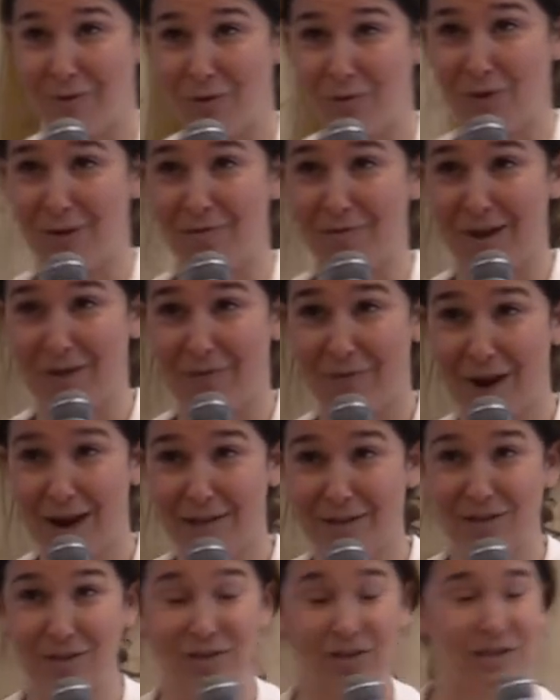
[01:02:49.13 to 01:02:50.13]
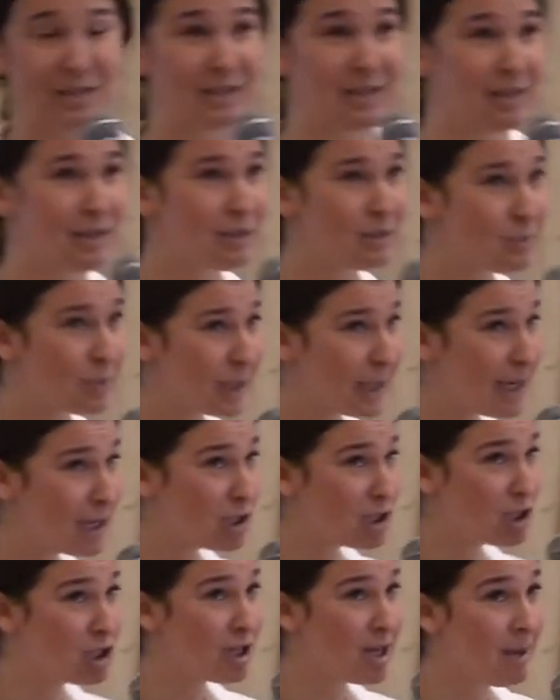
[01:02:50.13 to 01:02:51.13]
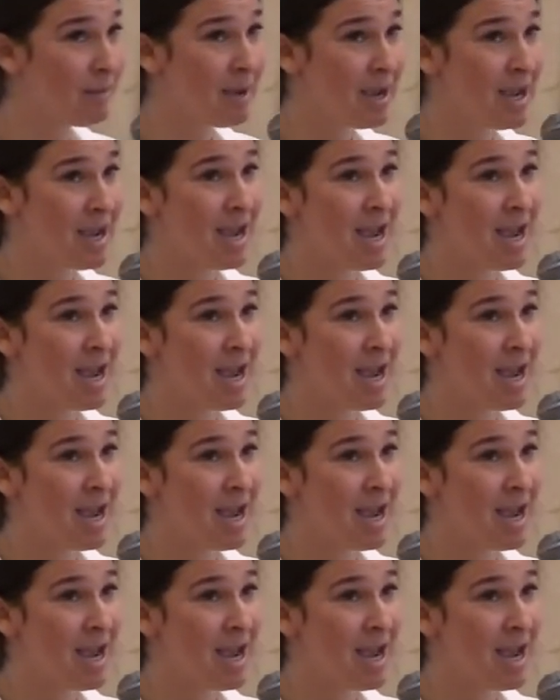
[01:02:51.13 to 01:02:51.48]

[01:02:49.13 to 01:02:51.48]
with one of my friends, and she's in this relationship,